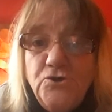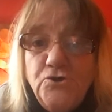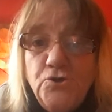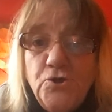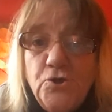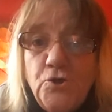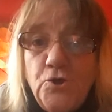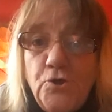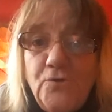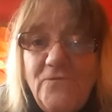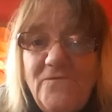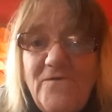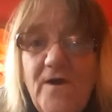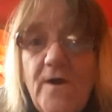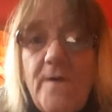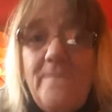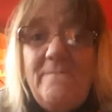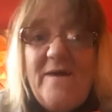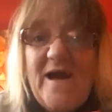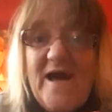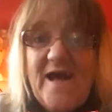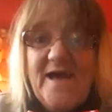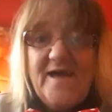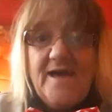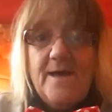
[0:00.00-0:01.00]
to cover
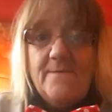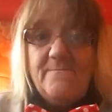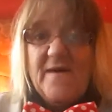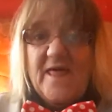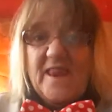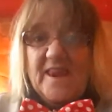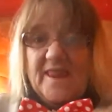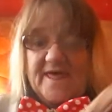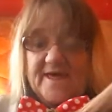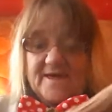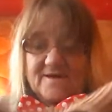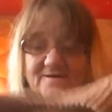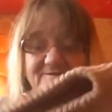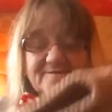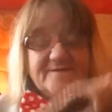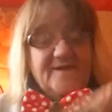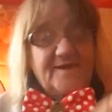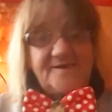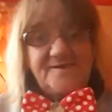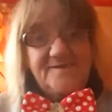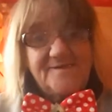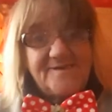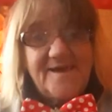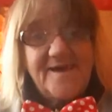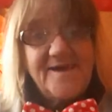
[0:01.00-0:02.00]
my belly.
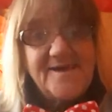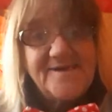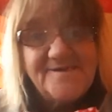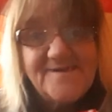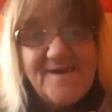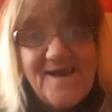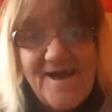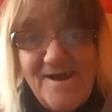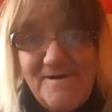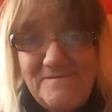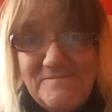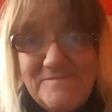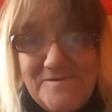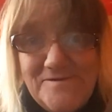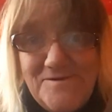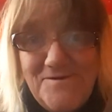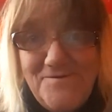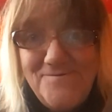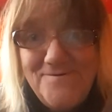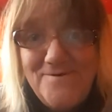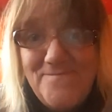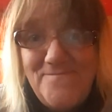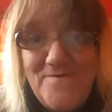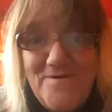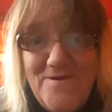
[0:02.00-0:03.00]
This is
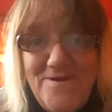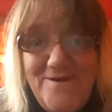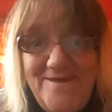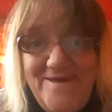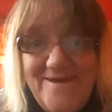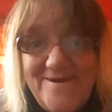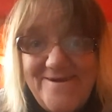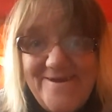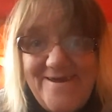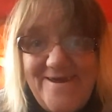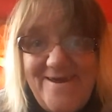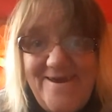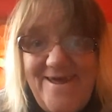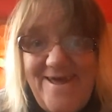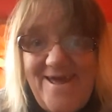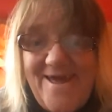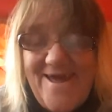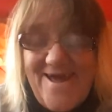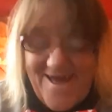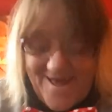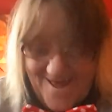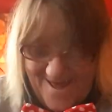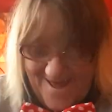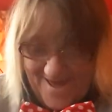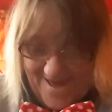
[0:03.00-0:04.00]
absolutely brilliant, isn't it?
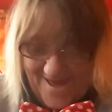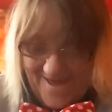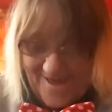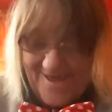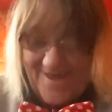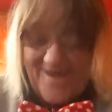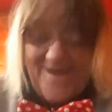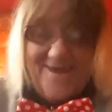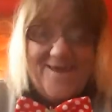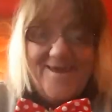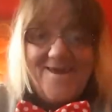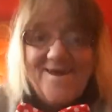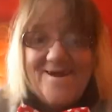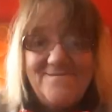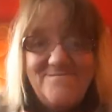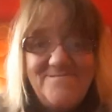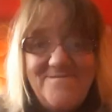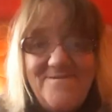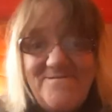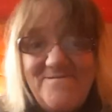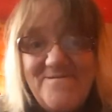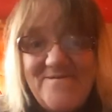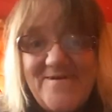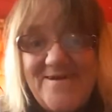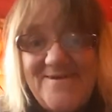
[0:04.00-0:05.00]
Hey, I've
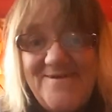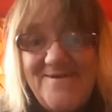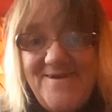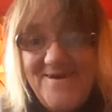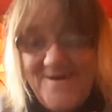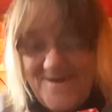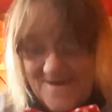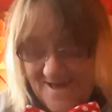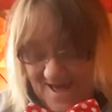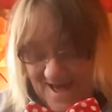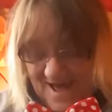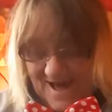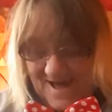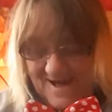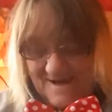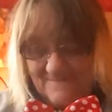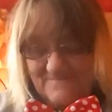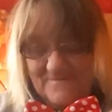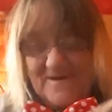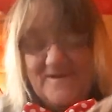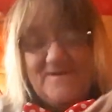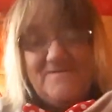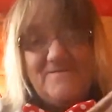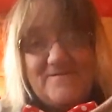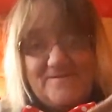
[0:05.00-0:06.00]
never had... I
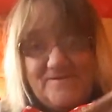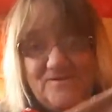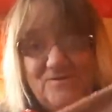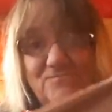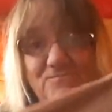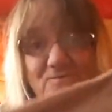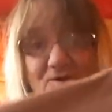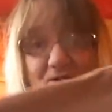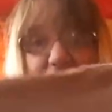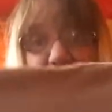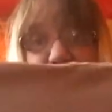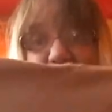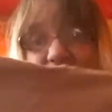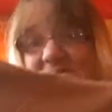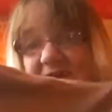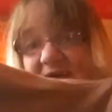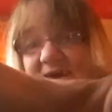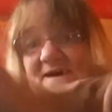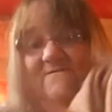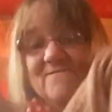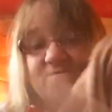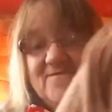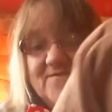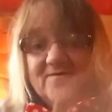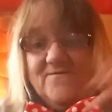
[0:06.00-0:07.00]
mean, I've had some clothes
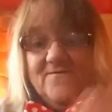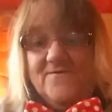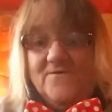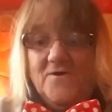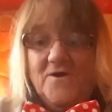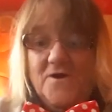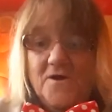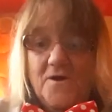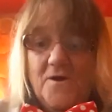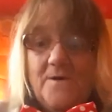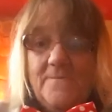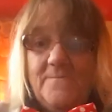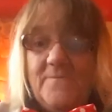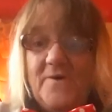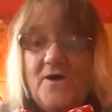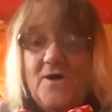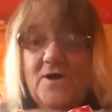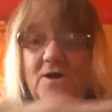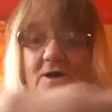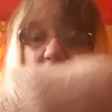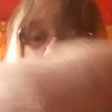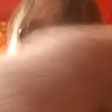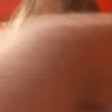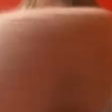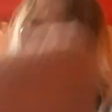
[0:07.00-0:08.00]
give, but
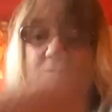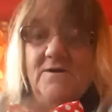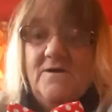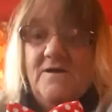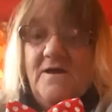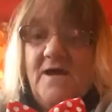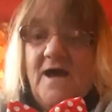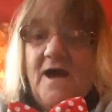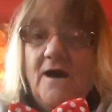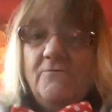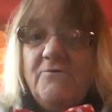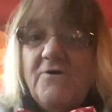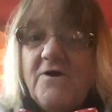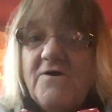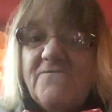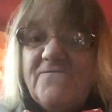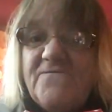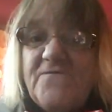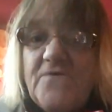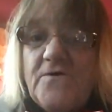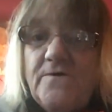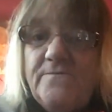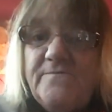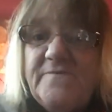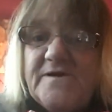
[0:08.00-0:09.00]
I weren't
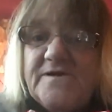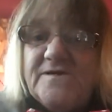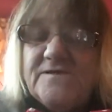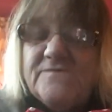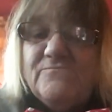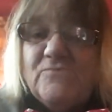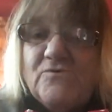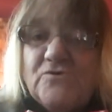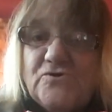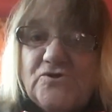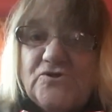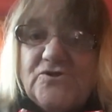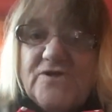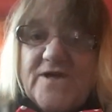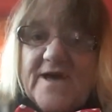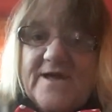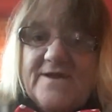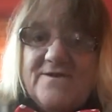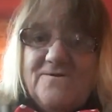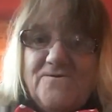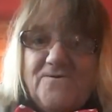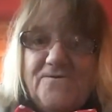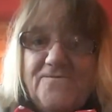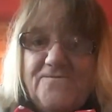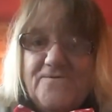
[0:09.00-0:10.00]
filming as much
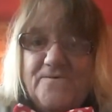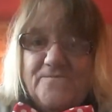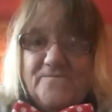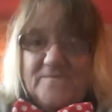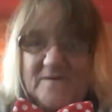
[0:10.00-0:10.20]
then. Look, they're